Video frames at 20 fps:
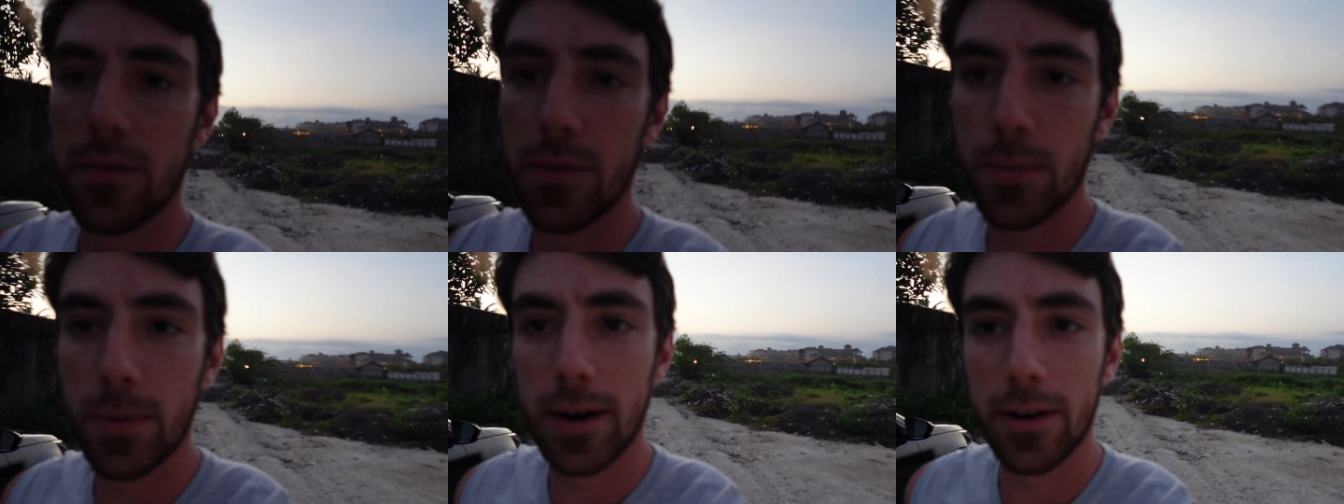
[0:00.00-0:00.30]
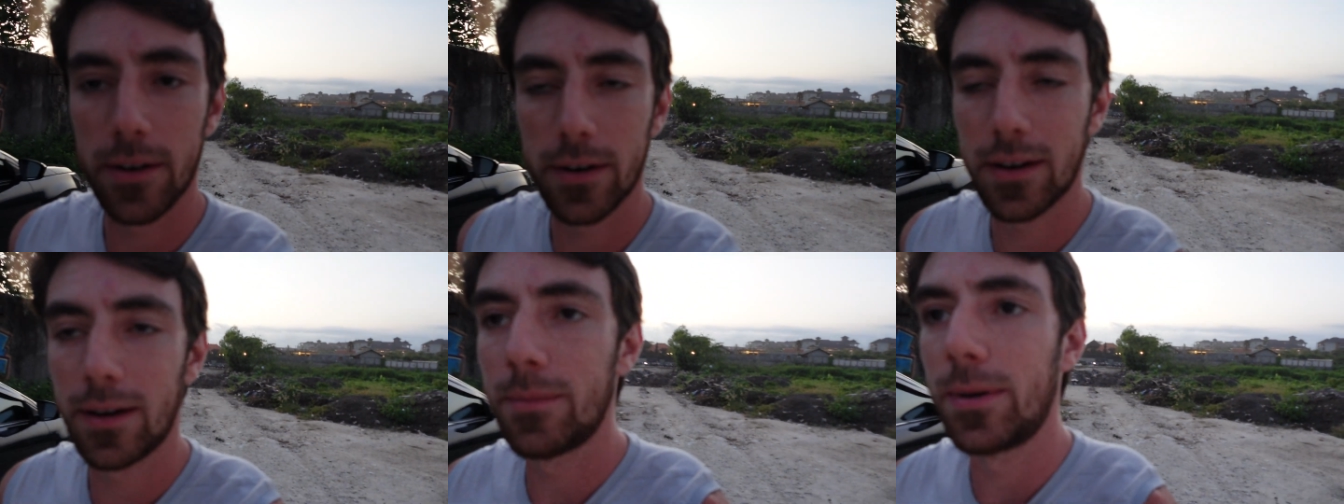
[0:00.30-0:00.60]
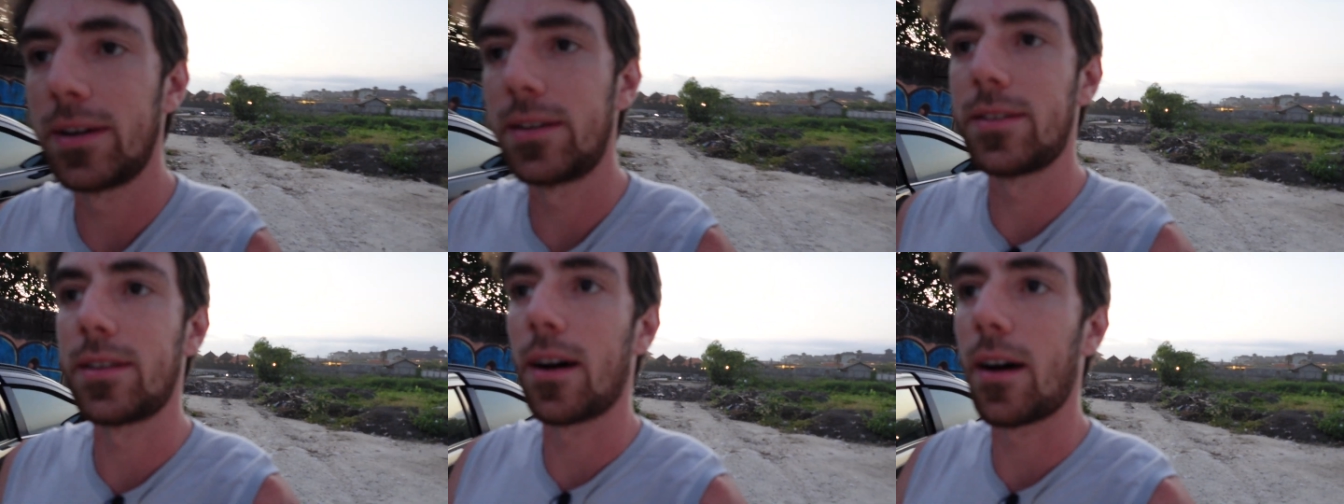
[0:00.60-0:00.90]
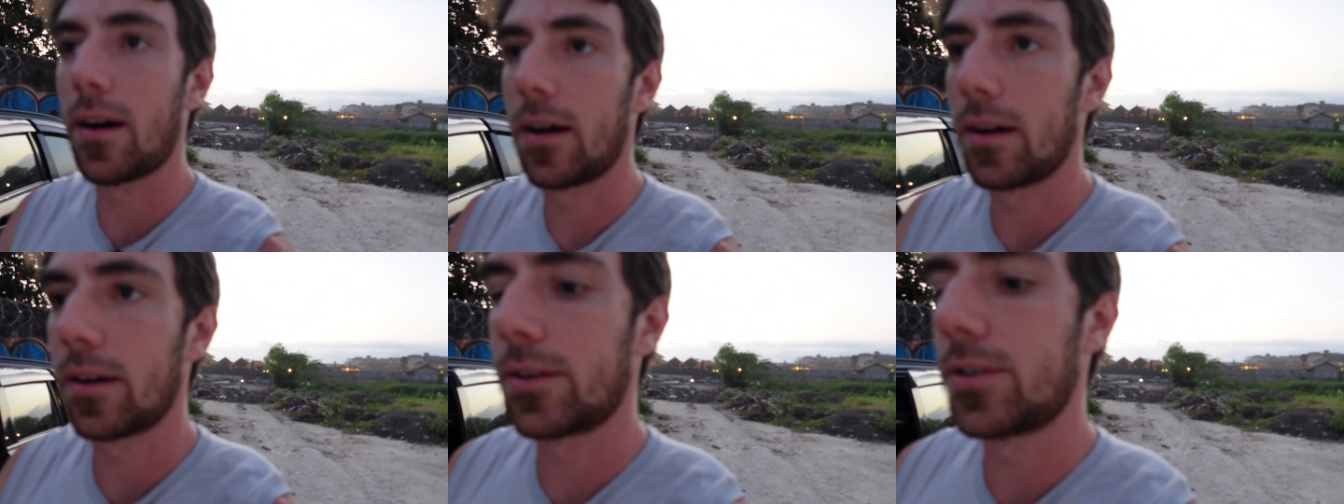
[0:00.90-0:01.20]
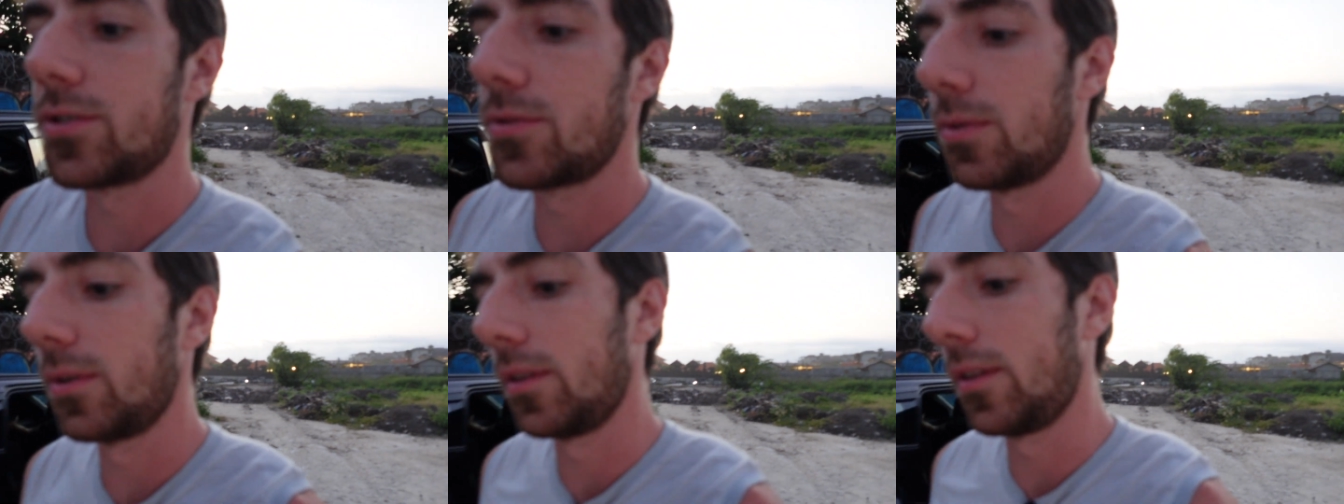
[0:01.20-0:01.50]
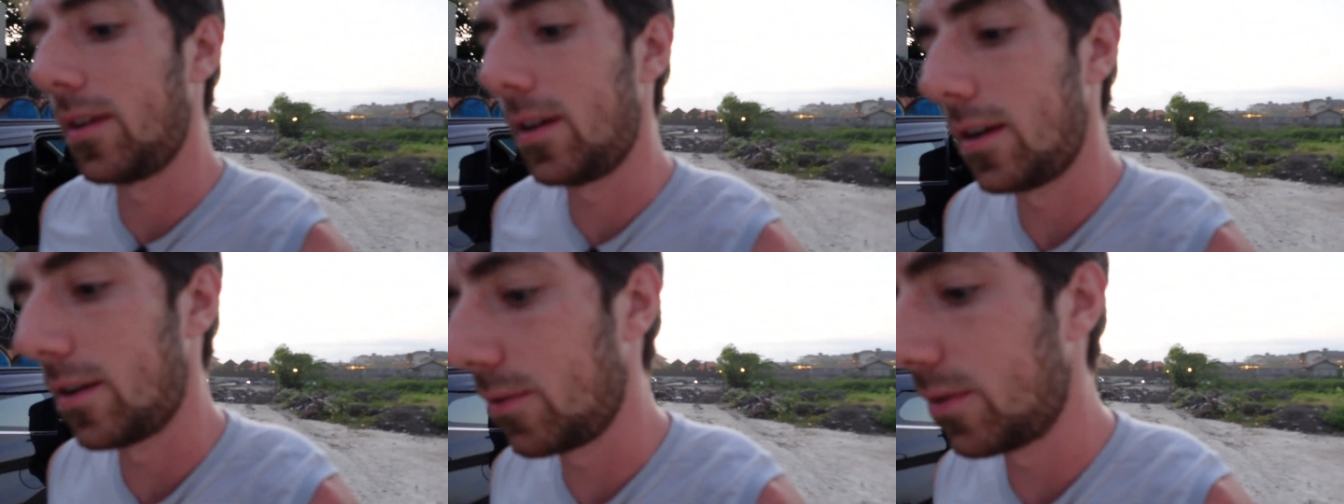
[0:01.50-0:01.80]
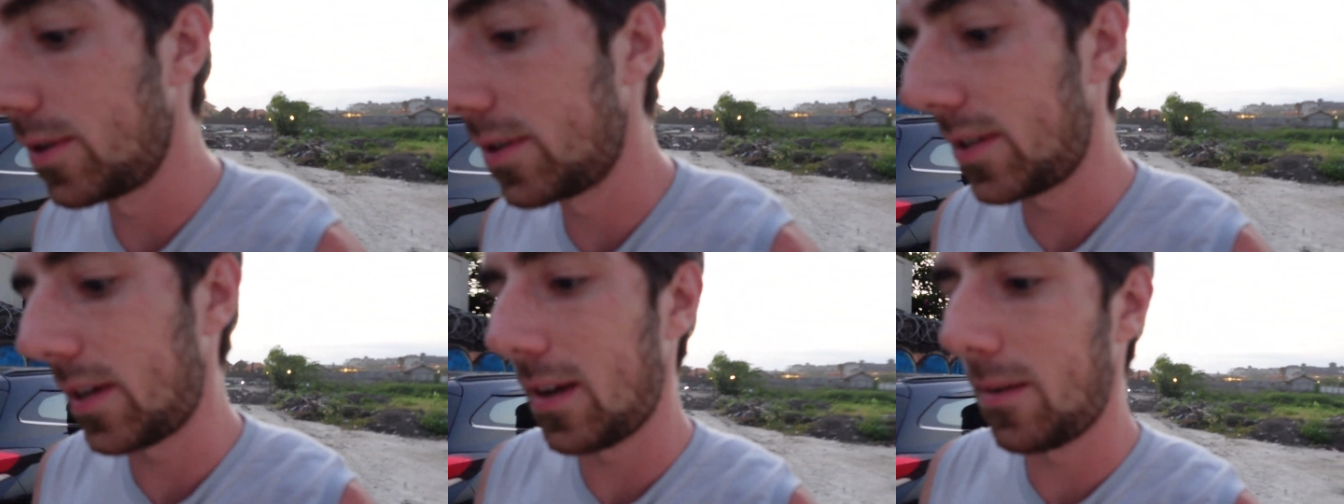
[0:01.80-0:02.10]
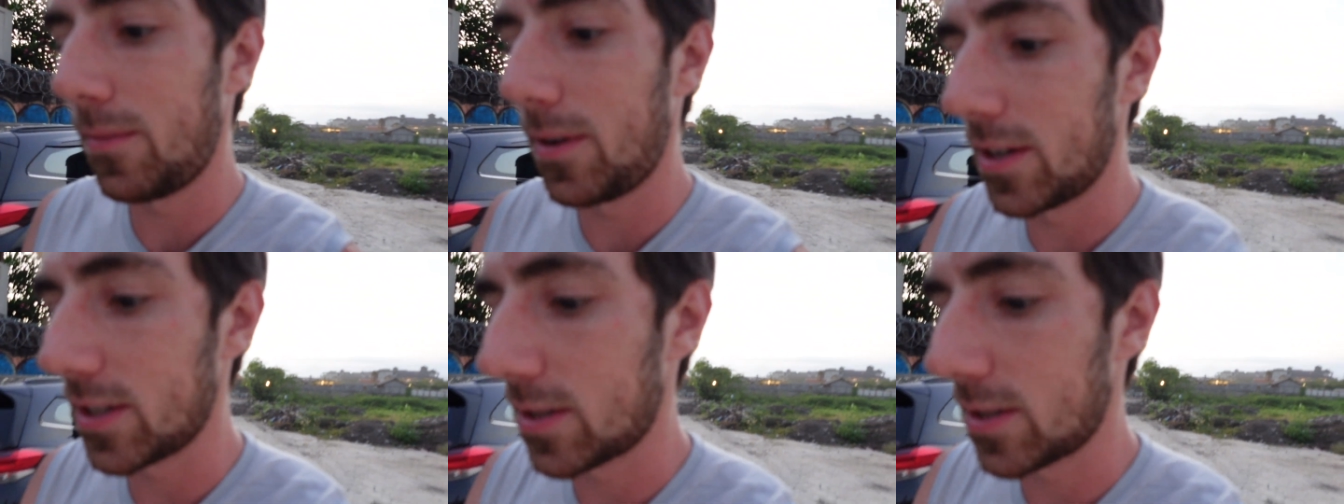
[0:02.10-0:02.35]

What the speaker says: of America, but dogs really irritate me,